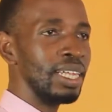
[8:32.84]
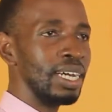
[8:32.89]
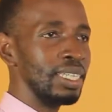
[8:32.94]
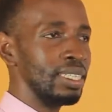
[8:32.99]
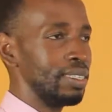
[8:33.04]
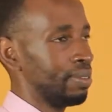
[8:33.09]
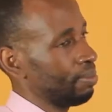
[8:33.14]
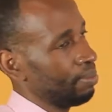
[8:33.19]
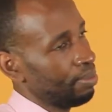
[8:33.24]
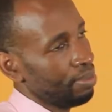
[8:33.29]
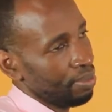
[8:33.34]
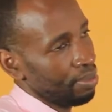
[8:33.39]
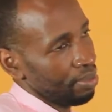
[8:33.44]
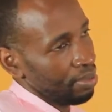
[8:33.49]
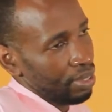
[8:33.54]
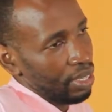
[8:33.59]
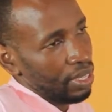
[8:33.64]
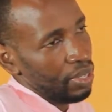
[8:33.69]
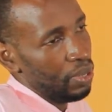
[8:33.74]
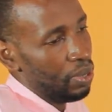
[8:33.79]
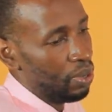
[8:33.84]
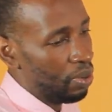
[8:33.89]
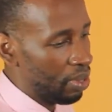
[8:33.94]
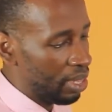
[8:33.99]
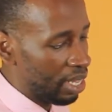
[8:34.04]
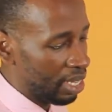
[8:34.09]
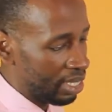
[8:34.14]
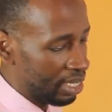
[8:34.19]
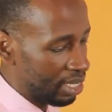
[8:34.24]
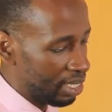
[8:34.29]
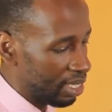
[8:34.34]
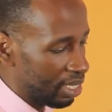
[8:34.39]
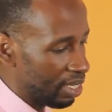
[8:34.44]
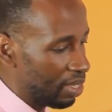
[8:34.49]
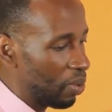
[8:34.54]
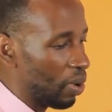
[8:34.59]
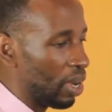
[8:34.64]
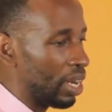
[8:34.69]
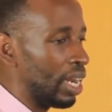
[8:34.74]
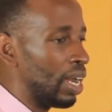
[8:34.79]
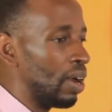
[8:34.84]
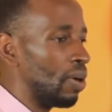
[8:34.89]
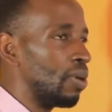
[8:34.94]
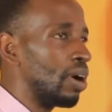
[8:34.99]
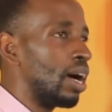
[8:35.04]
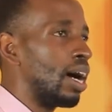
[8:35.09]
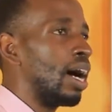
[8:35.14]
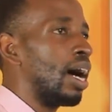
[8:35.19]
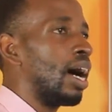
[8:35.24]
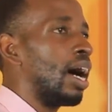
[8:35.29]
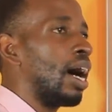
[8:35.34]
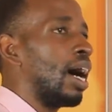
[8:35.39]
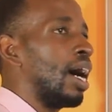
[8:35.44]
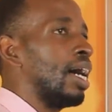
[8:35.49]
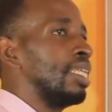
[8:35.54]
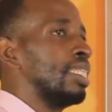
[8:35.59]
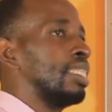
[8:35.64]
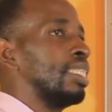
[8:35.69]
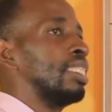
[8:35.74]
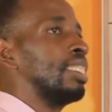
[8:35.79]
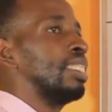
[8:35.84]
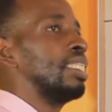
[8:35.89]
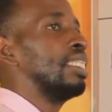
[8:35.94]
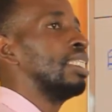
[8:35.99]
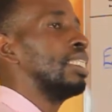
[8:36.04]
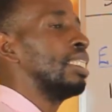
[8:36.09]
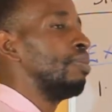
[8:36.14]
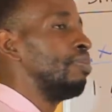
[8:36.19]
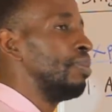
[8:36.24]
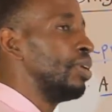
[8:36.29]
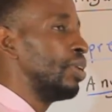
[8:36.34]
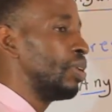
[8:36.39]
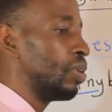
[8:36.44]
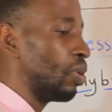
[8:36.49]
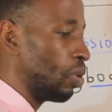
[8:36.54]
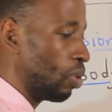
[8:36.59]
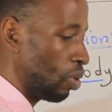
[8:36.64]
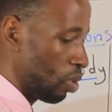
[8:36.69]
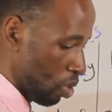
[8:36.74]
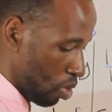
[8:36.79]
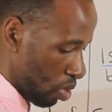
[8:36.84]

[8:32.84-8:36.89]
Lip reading: that, you know that you are now at the middle